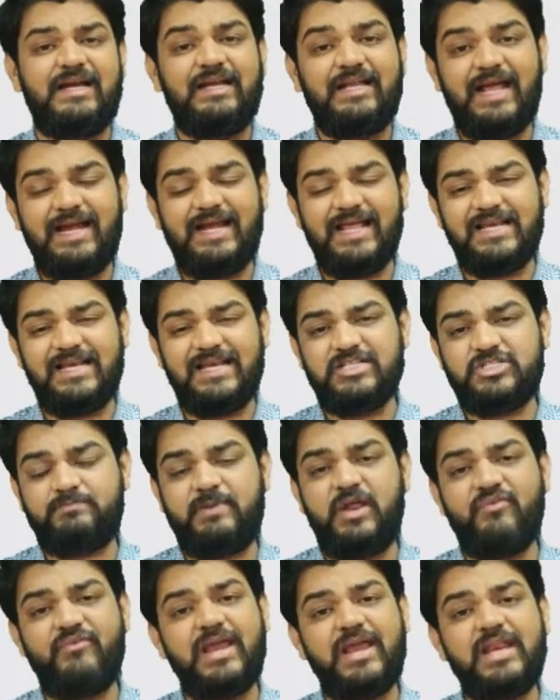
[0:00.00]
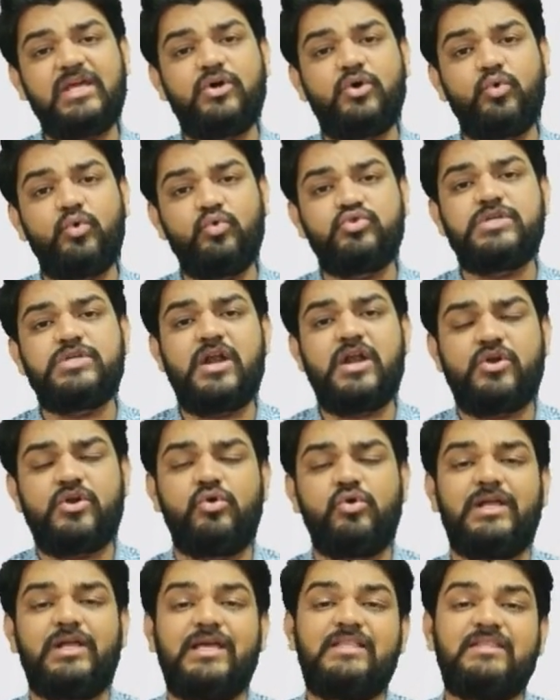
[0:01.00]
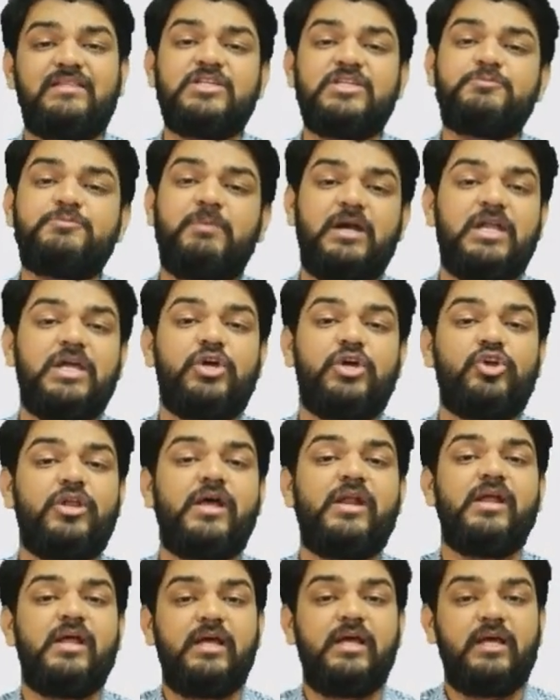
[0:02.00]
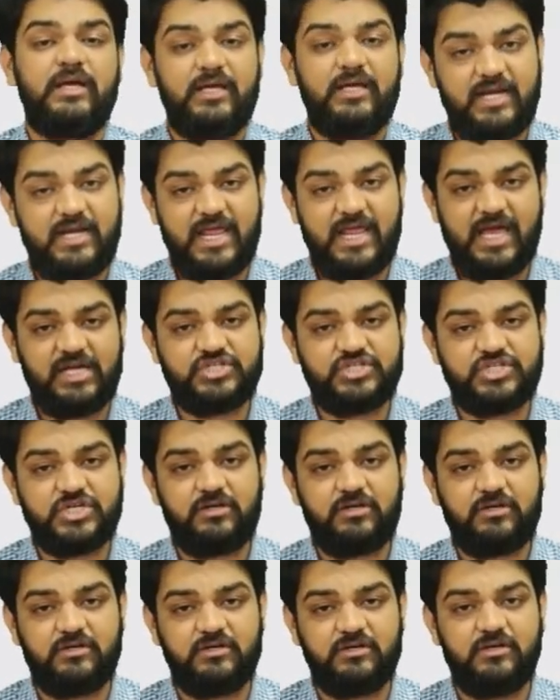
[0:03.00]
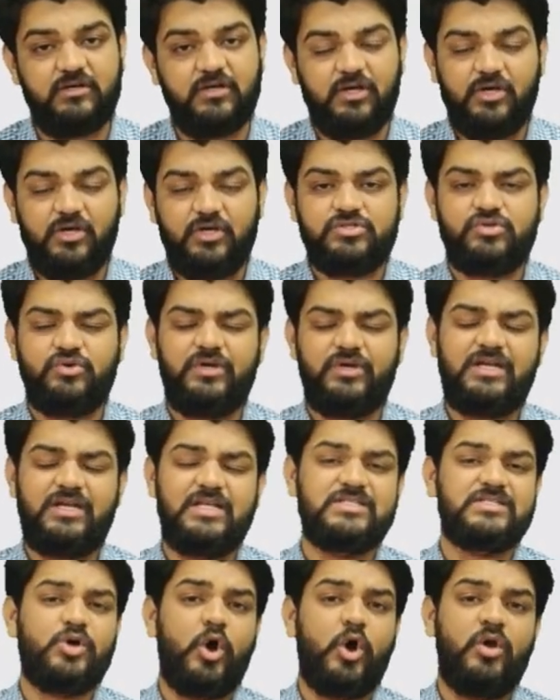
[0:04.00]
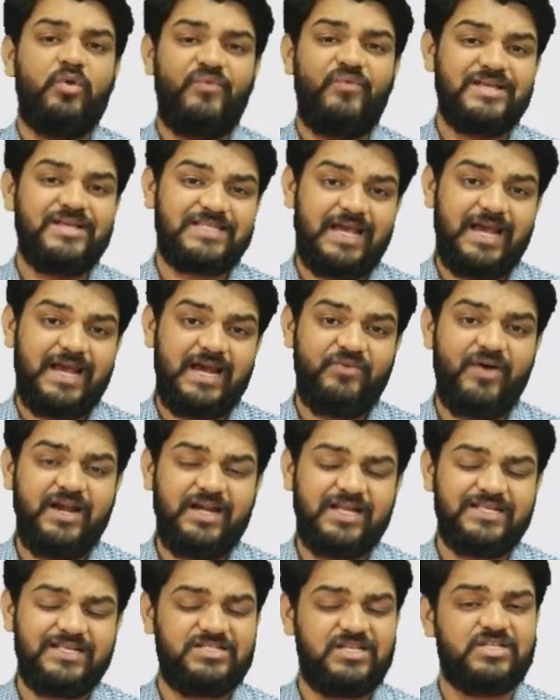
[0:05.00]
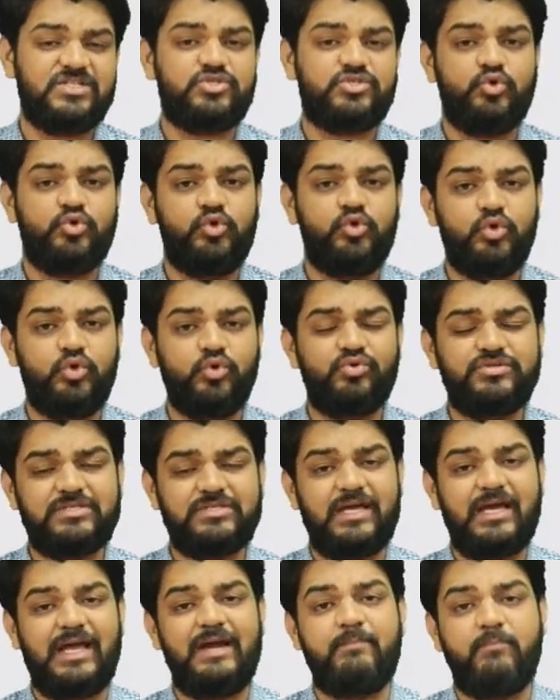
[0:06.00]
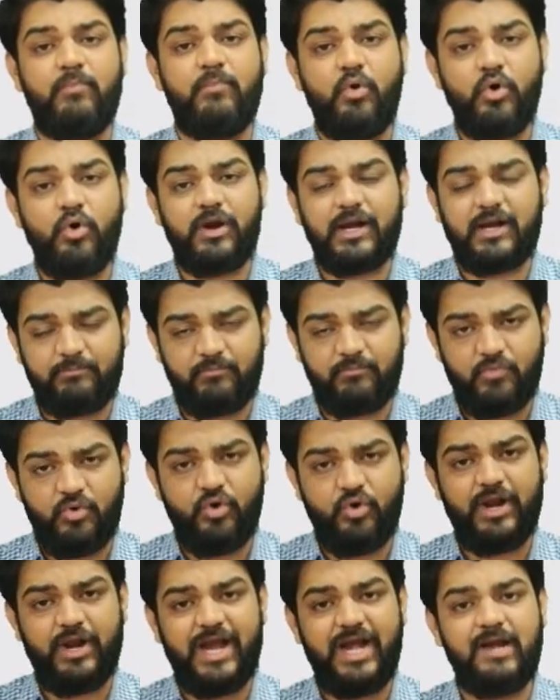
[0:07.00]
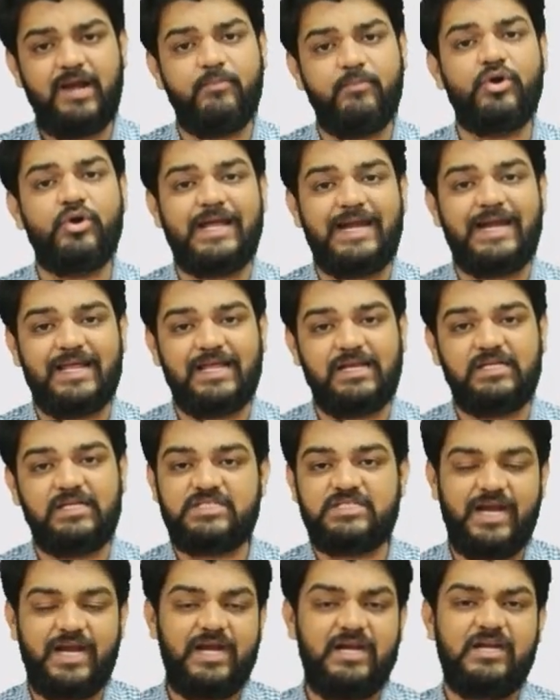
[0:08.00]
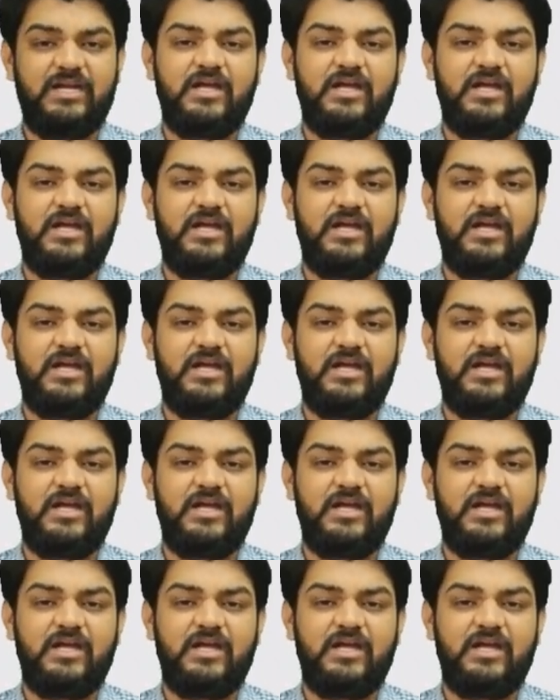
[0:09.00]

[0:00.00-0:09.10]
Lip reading: catalysts play a very crucial role in this particular reaction. So it is always advantageous to use at more and more catalysts, right?